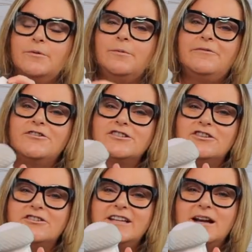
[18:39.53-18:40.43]
When we first
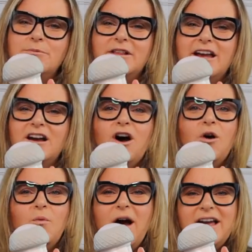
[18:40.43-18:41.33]
looked at it, we're like,
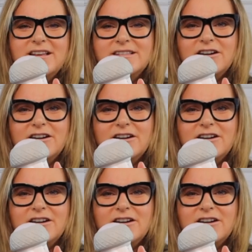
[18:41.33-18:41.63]
why is